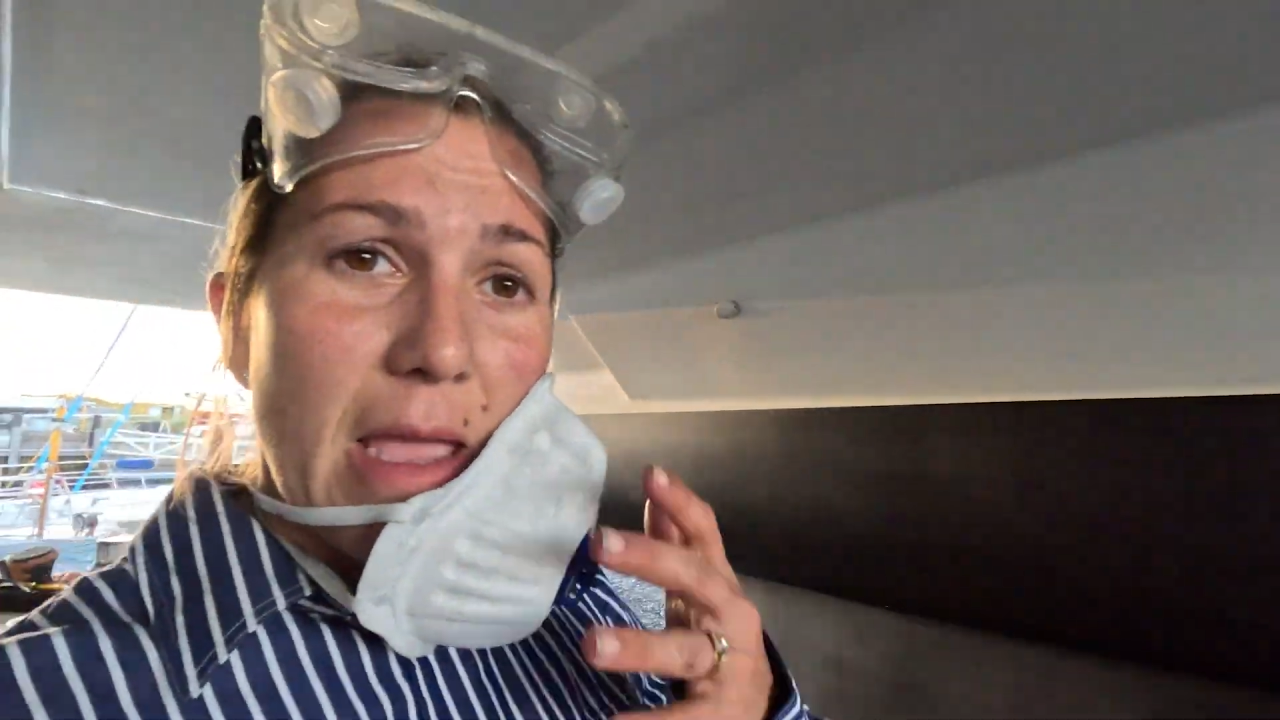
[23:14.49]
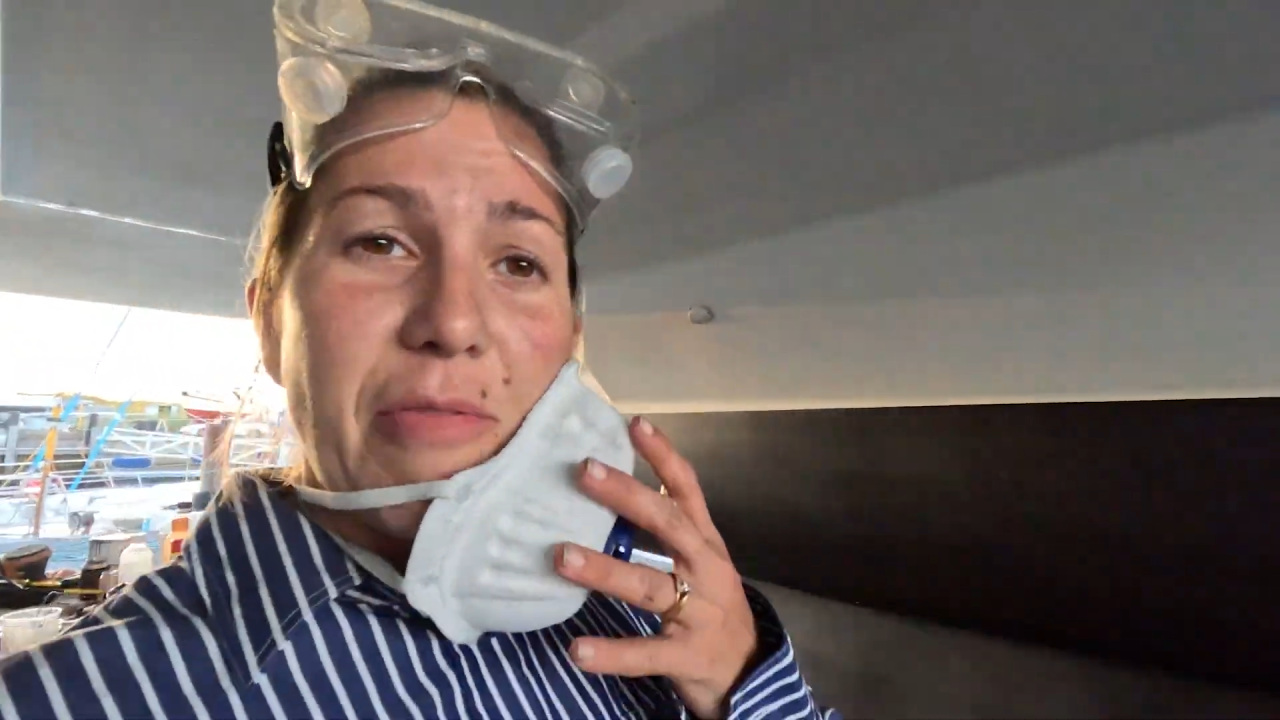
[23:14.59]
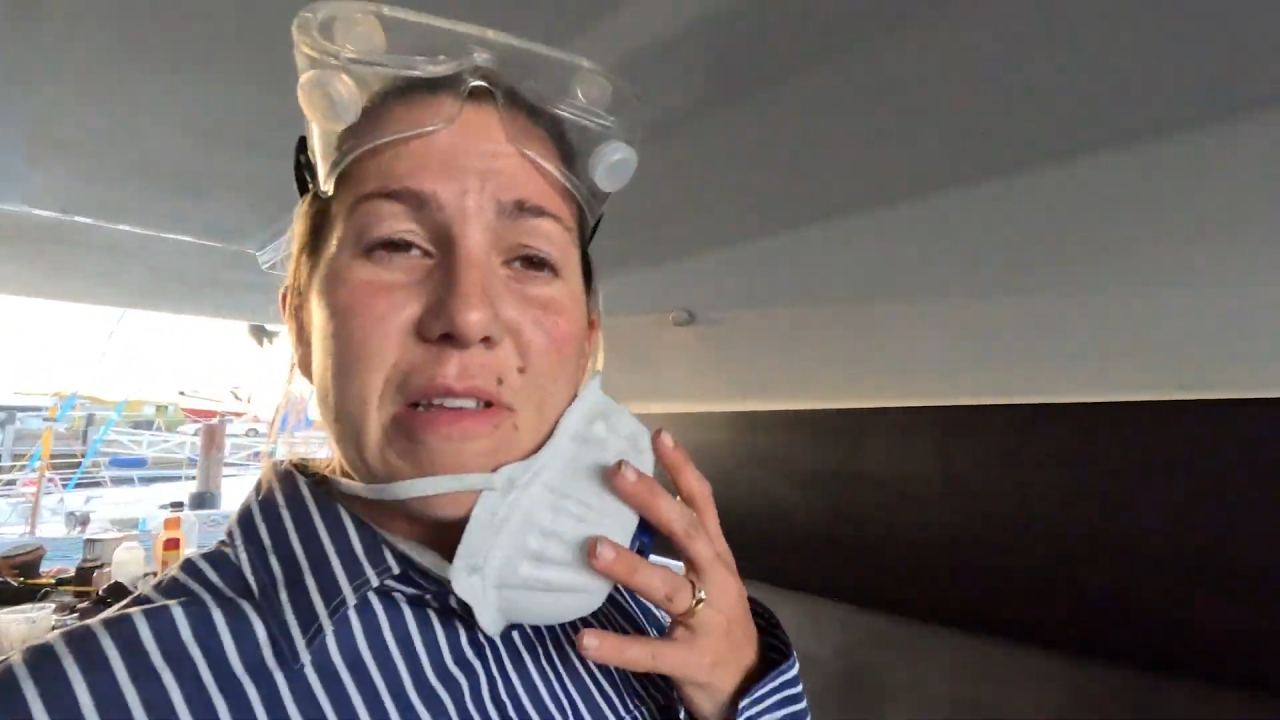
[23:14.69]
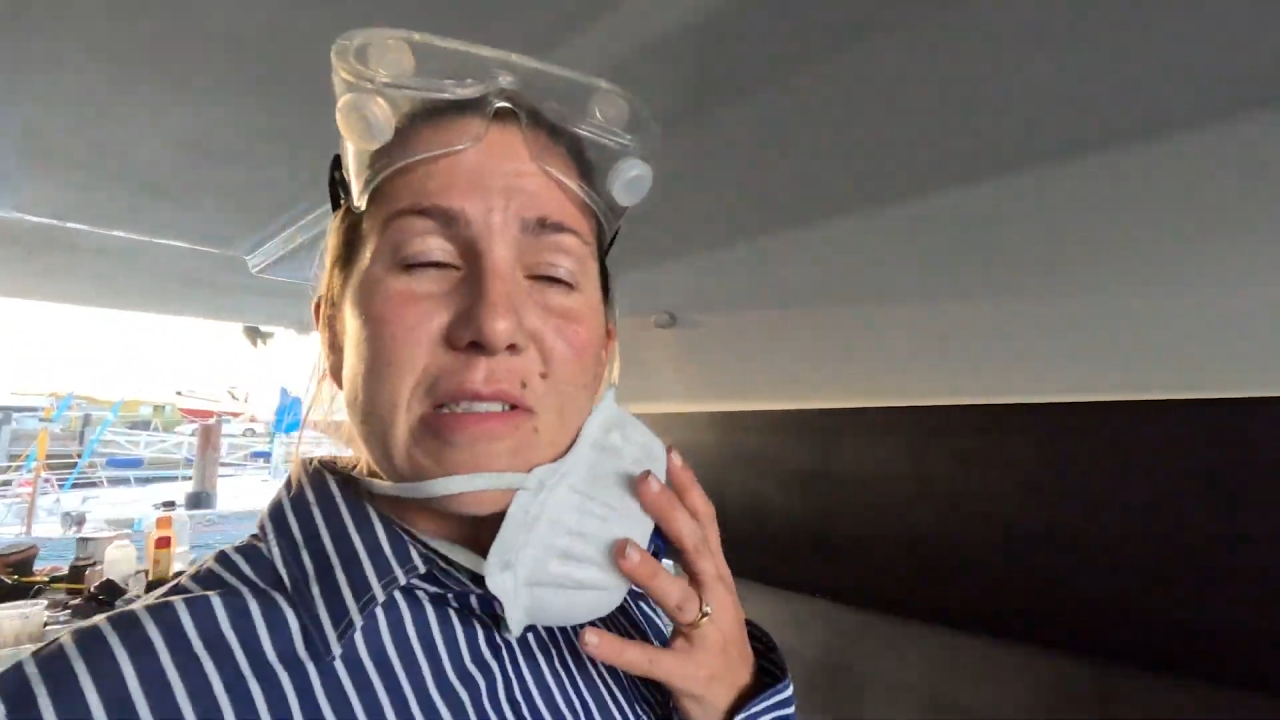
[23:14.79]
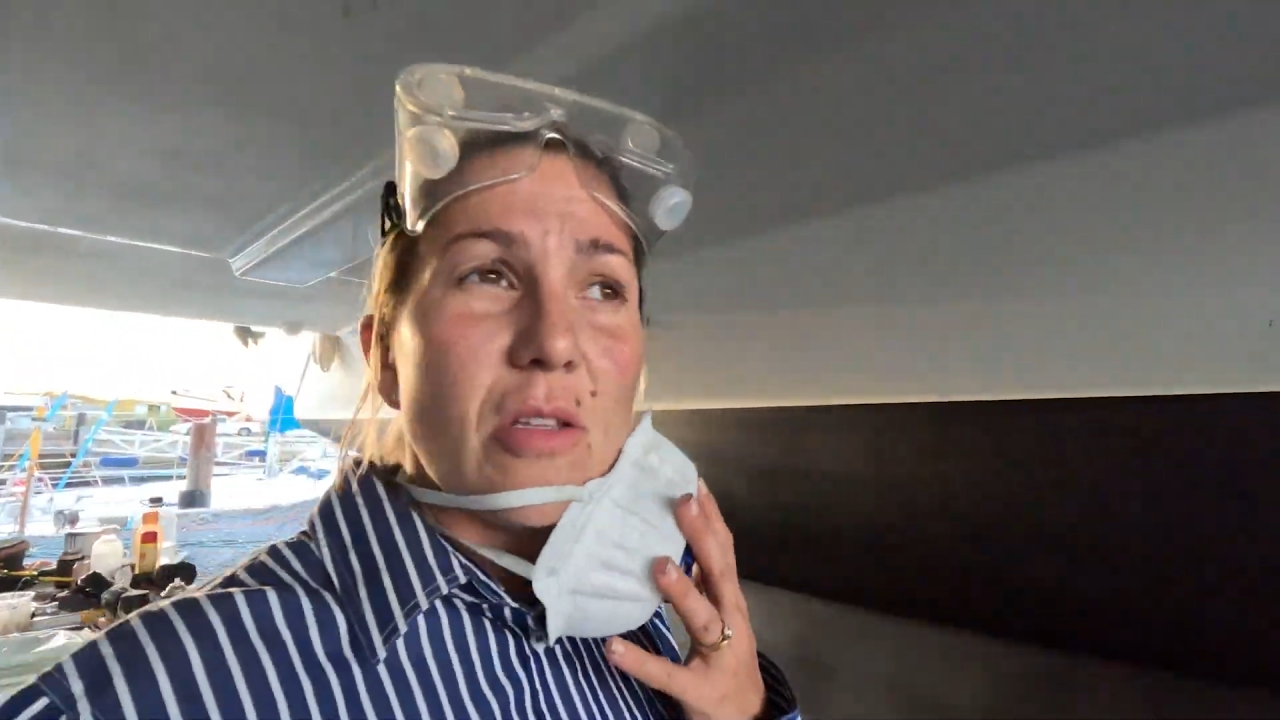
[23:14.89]

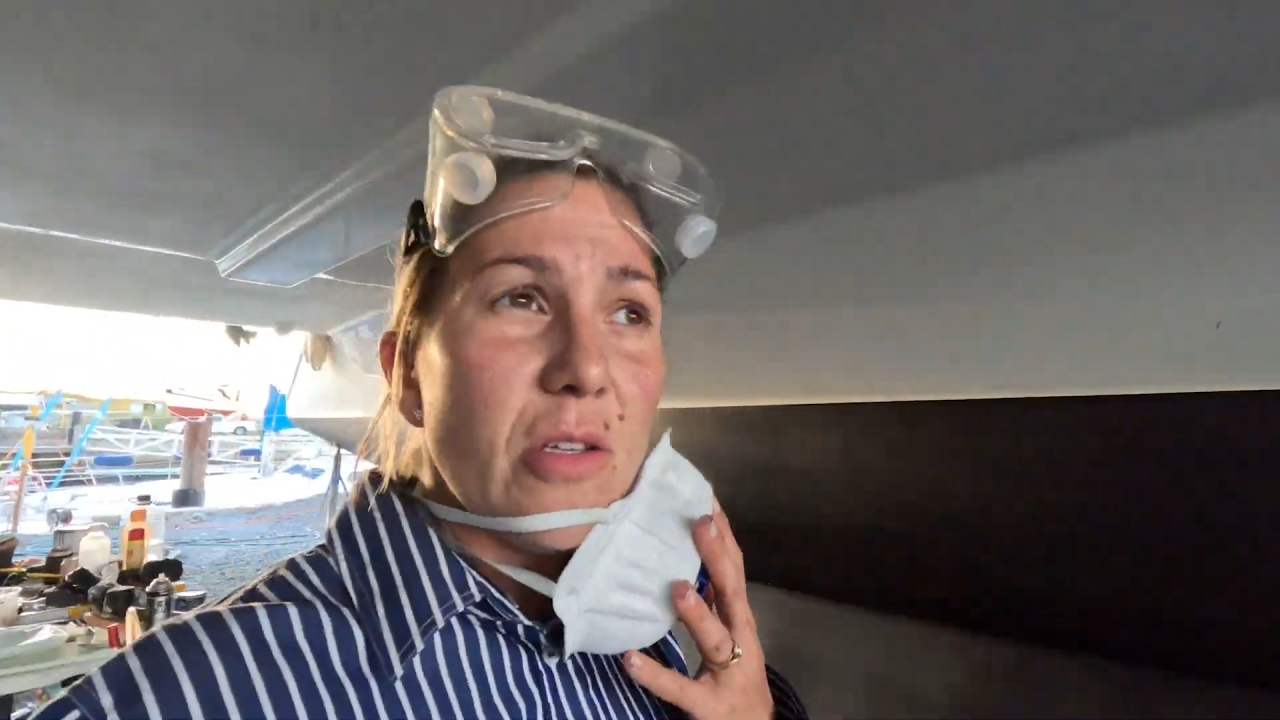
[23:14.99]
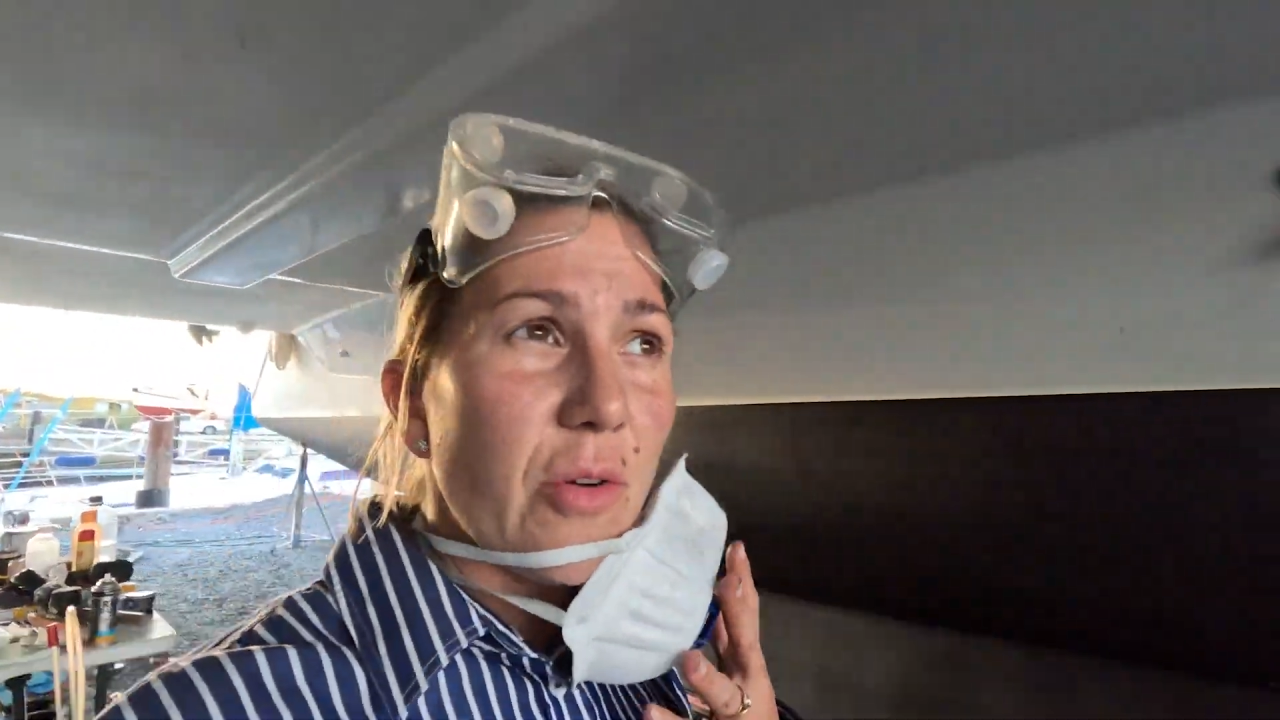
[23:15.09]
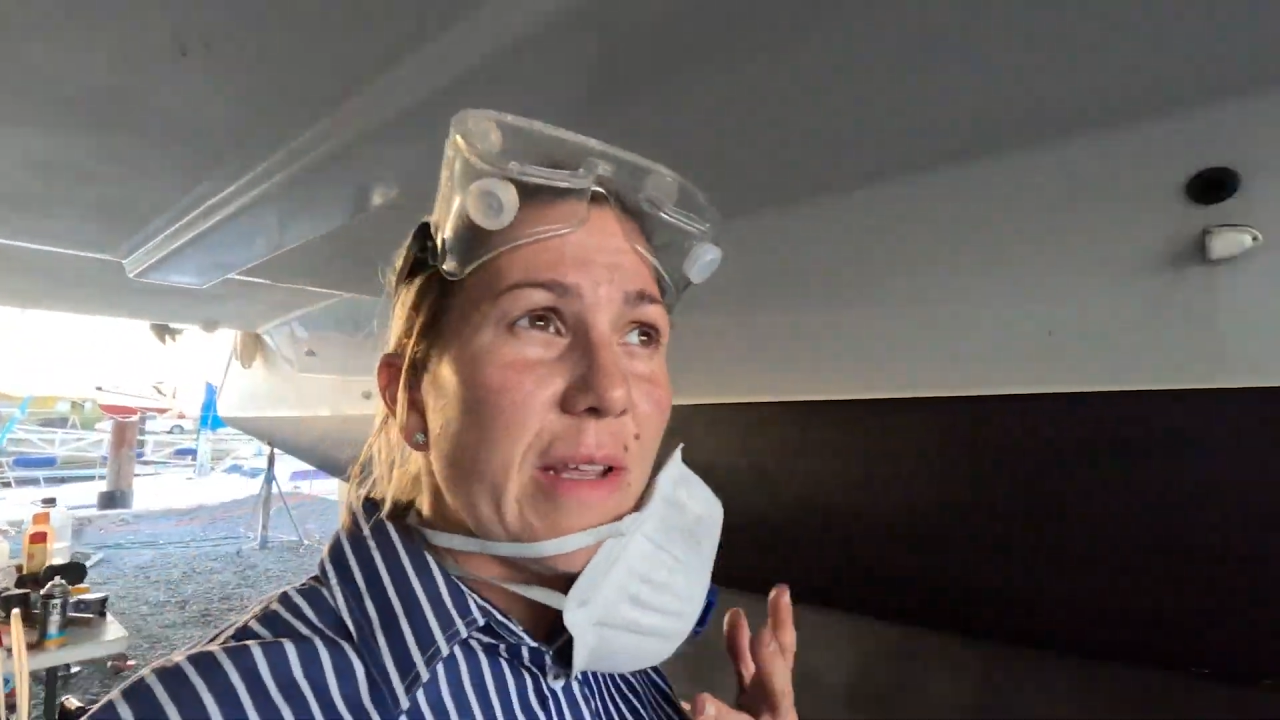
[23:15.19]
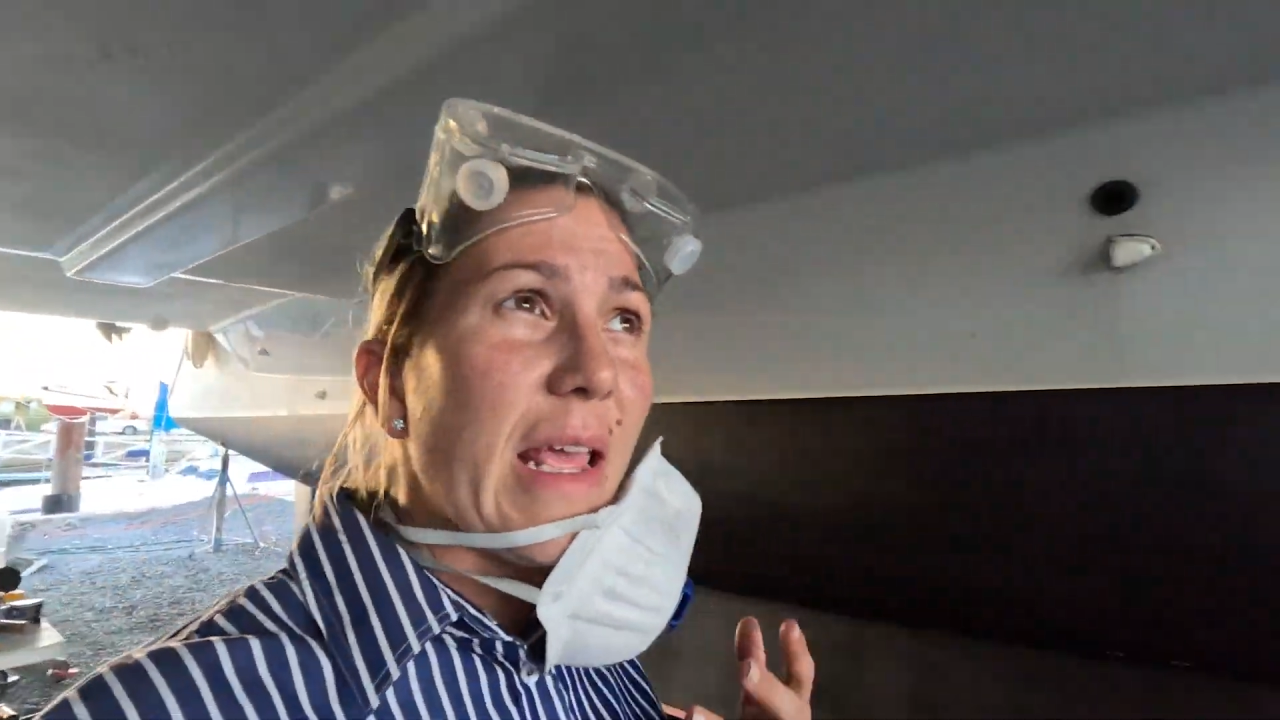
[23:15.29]
and the solenoid